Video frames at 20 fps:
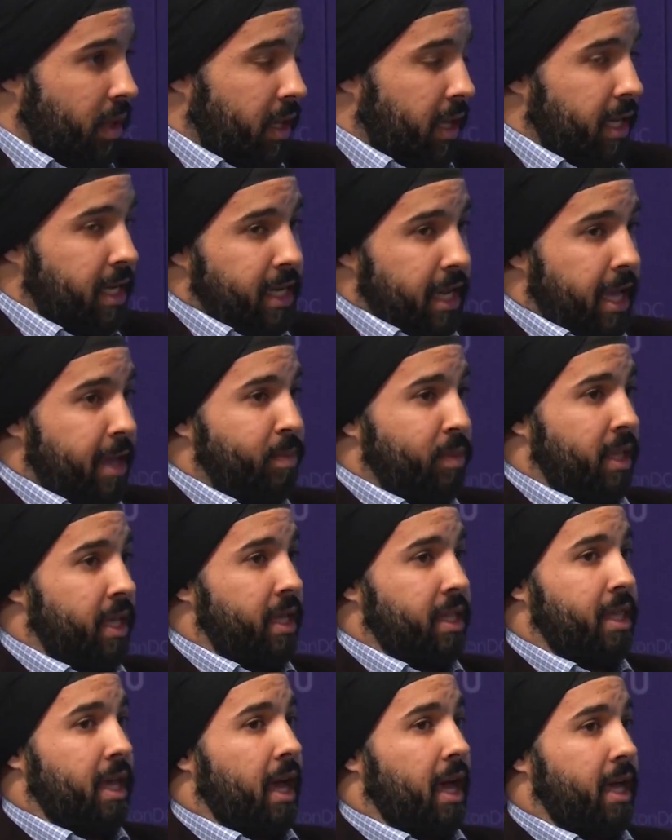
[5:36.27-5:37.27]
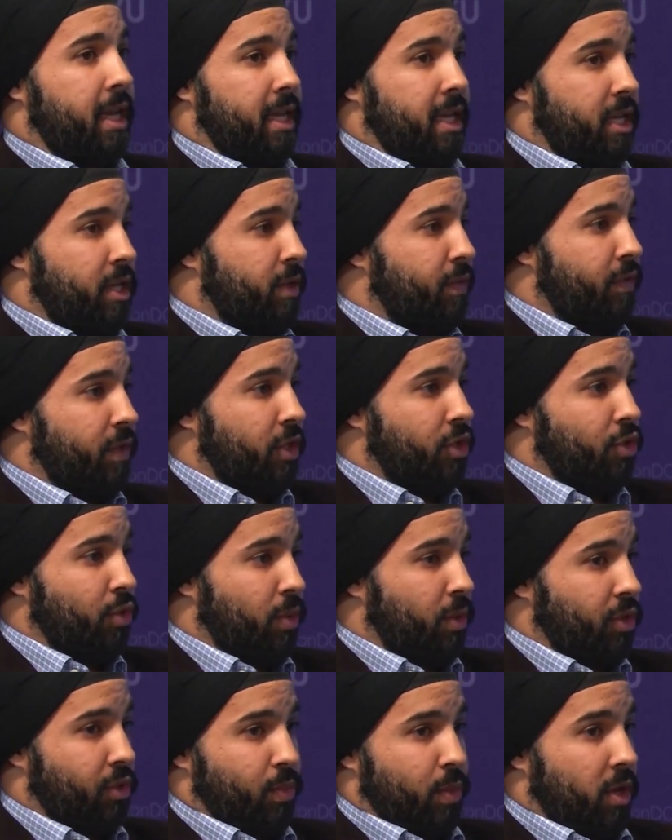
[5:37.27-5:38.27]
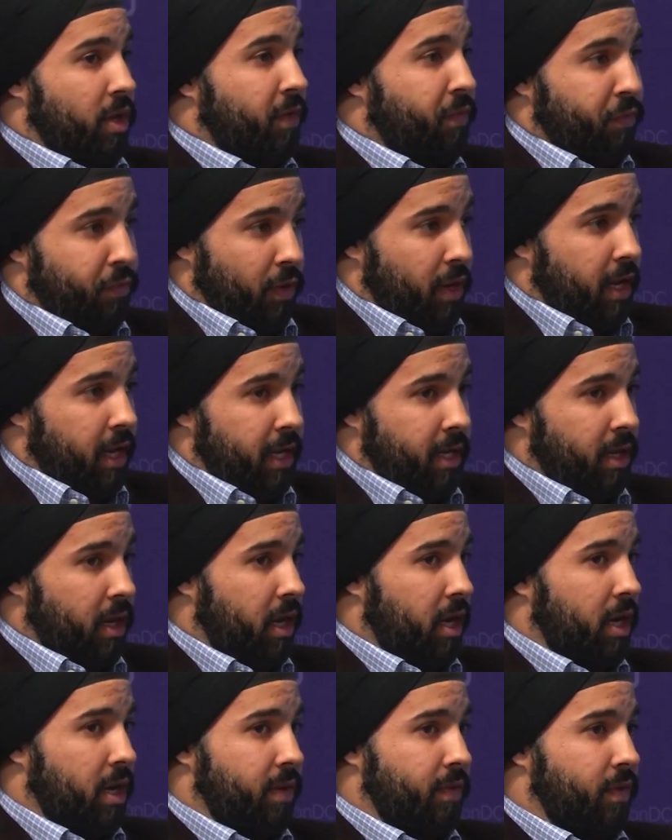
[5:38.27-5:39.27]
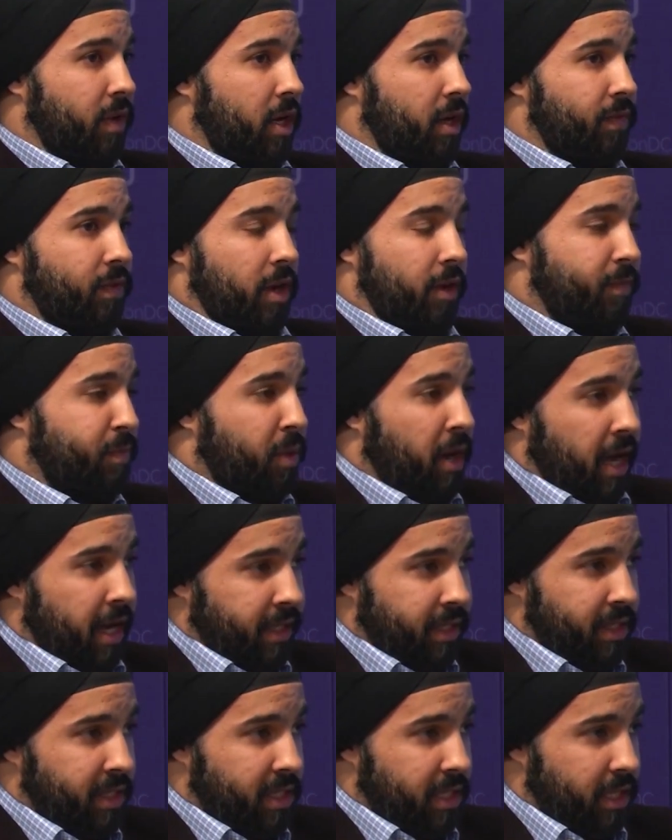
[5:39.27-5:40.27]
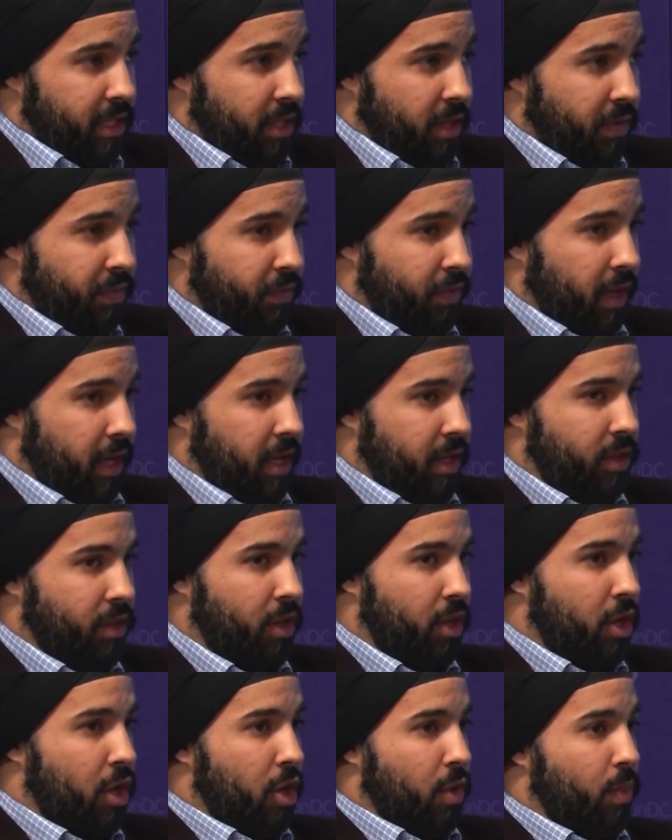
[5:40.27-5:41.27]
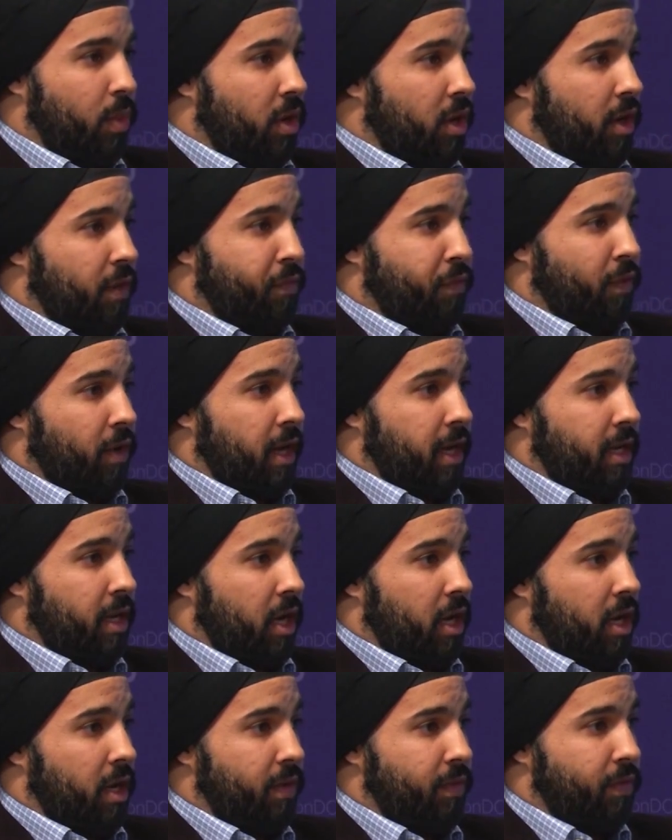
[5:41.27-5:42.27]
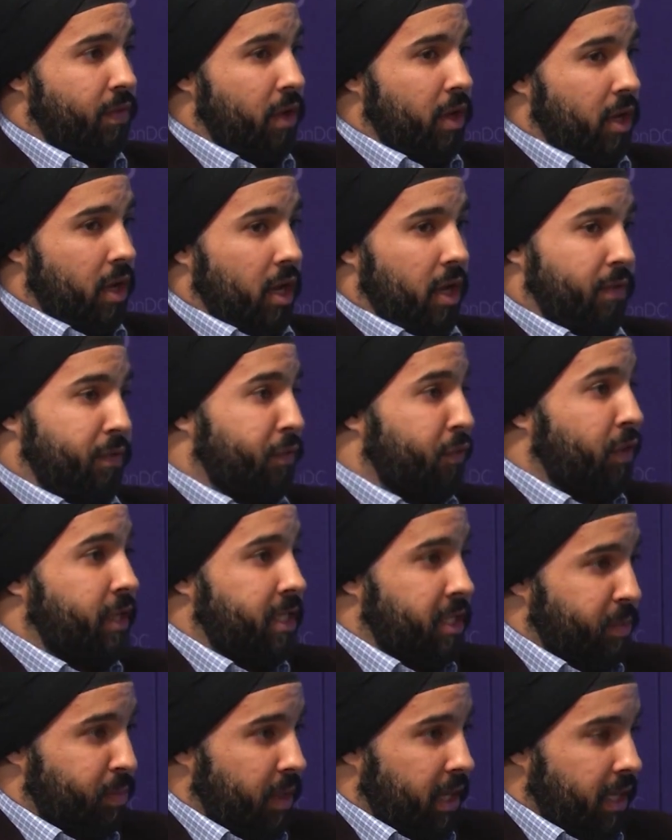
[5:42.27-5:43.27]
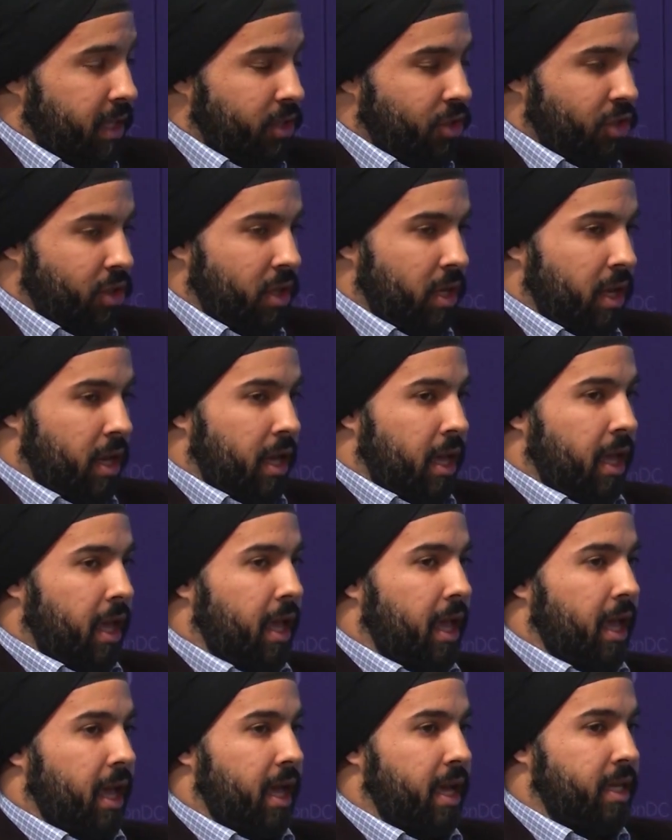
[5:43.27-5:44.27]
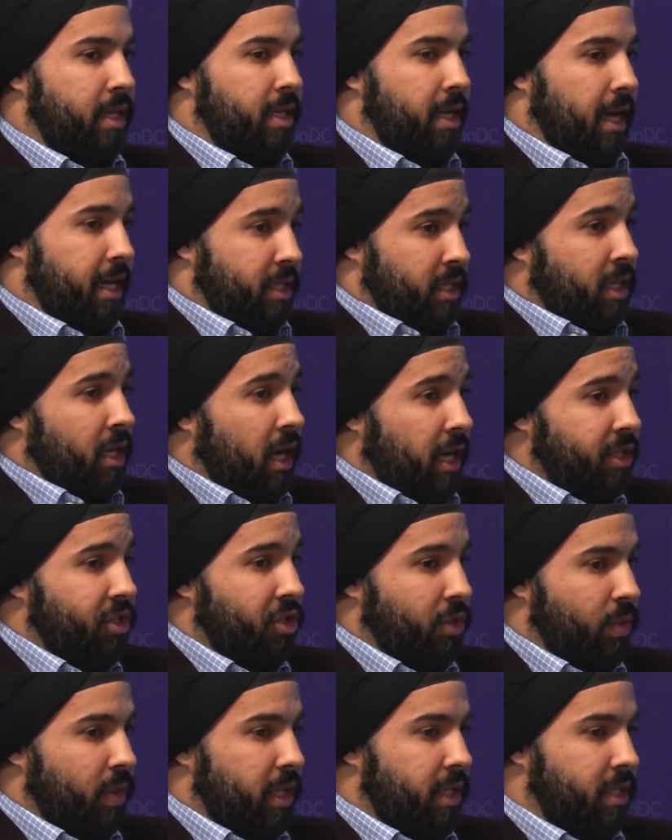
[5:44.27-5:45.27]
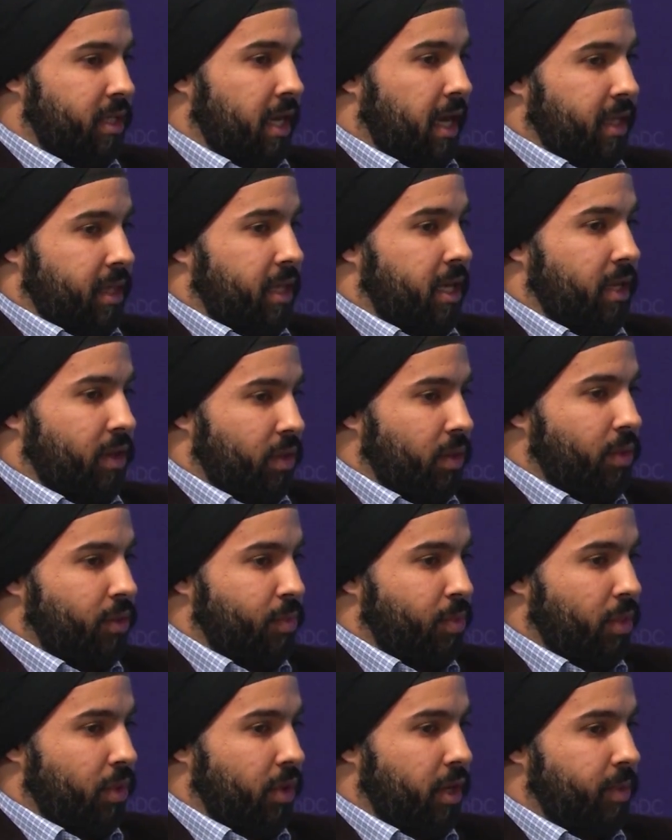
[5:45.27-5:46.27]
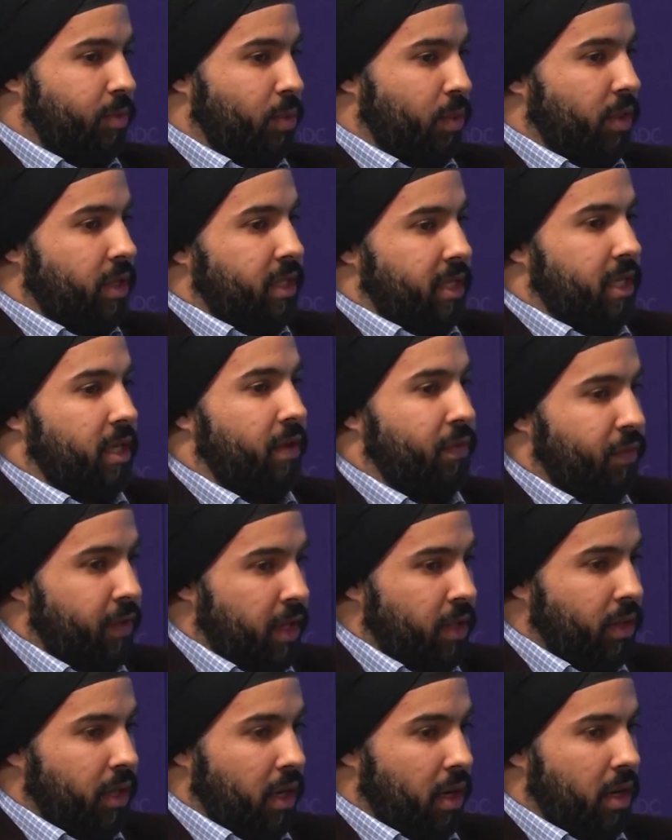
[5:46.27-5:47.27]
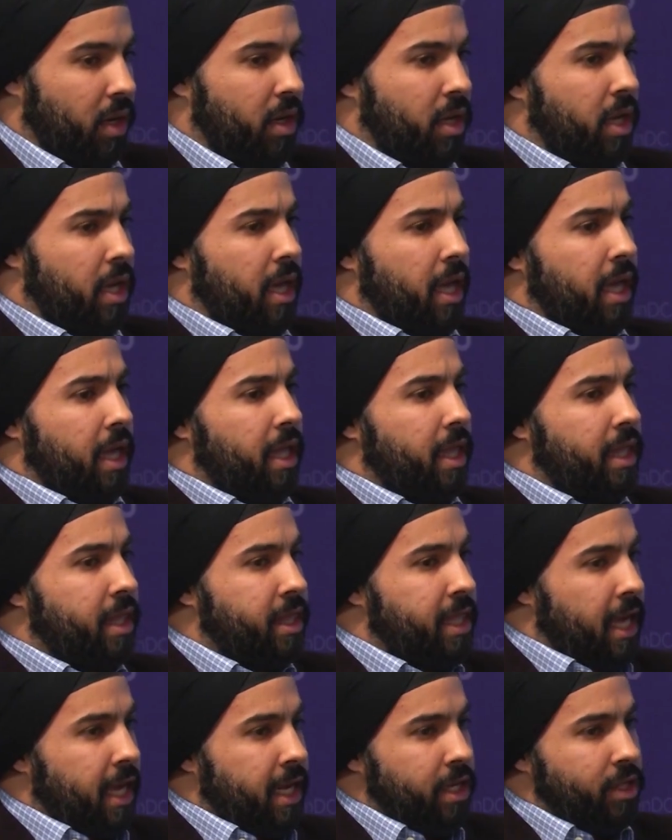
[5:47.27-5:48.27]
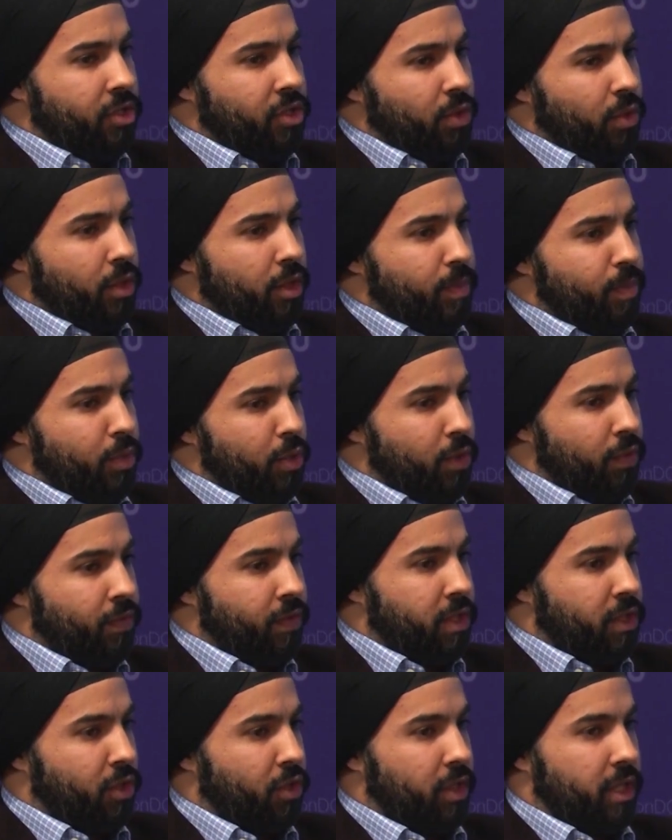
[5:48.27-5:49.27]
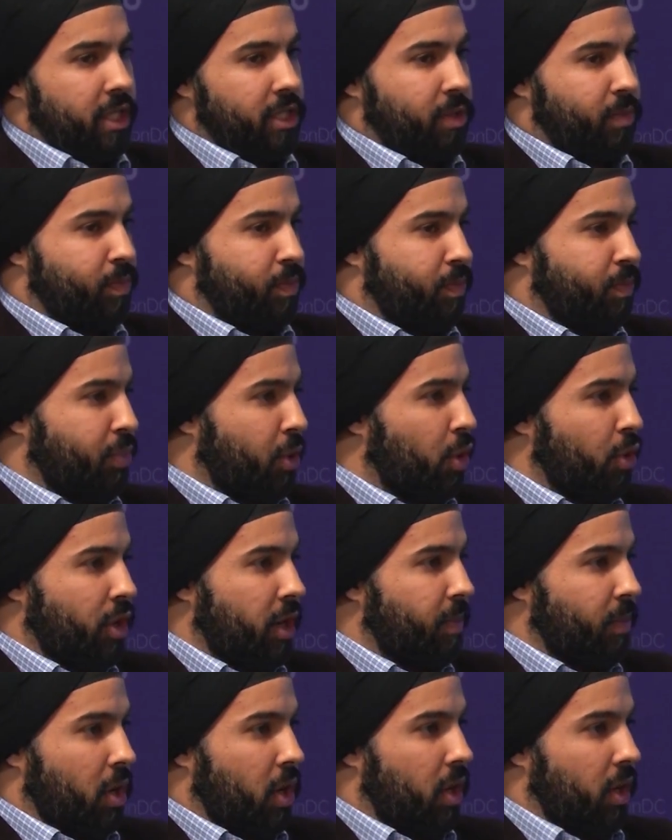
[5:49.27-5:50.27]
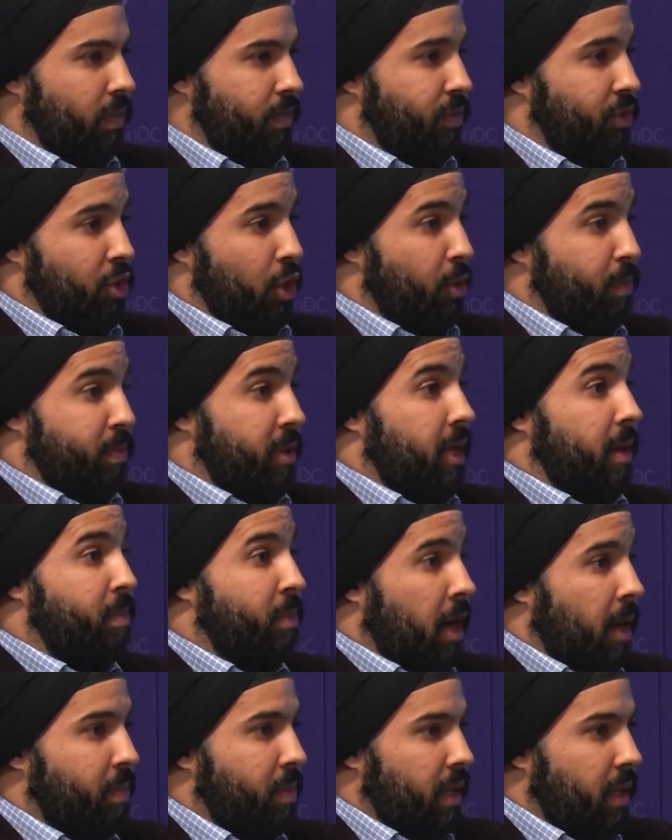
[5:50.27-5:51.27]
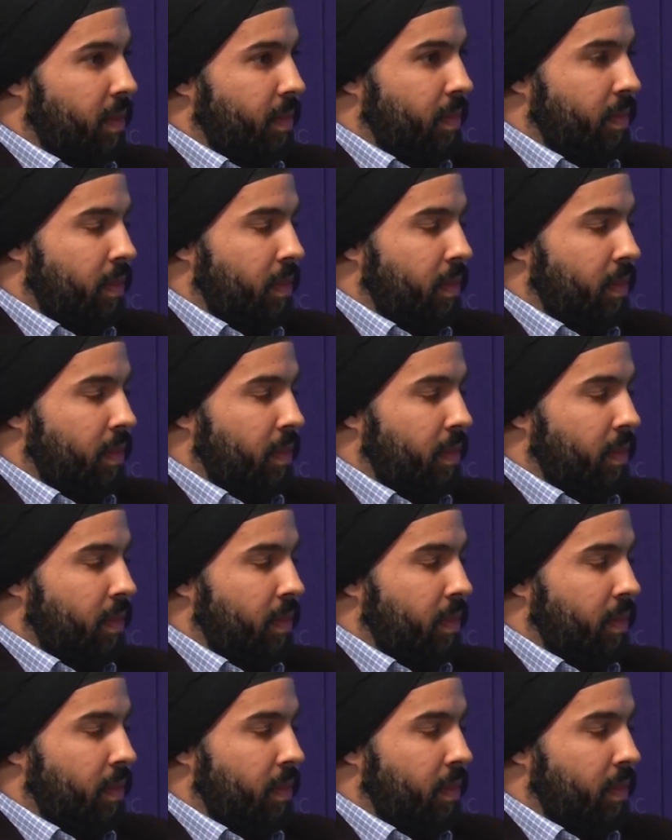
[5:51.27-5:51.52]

Namely, that individuals were afraid of practicing their faith, were afraid of free speech, and as a consequence, I think those programs were indeed a failure. Then it sort of moved to this program called Don't Be a Puppet.